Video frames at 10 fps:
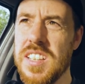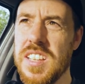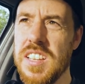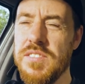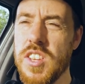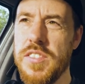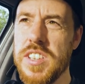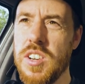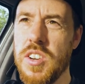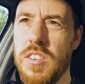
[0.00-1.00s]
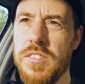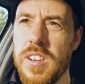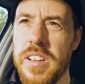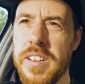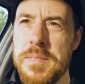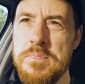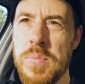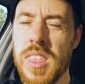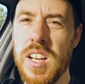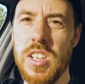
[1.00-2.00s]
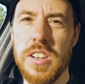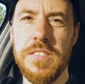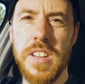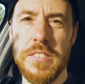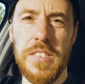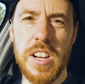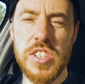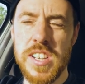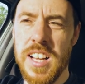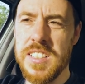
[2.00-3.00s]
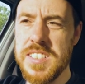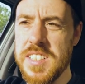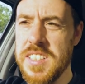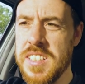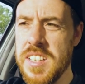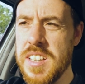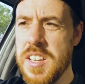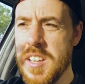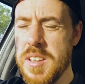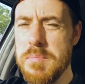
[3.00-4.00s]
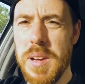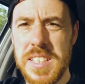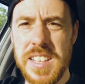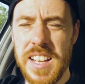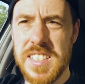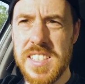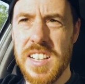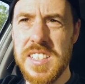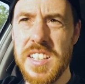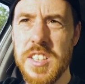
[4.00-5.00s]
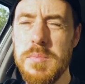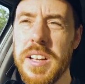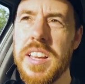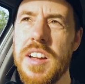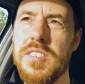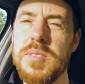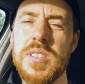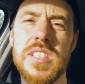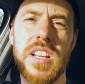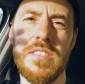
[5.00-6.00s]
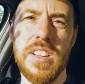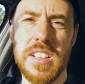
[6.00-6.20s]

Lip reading: even though they don't offer a lot of like functionality-based exercise like you might get from doing stuff like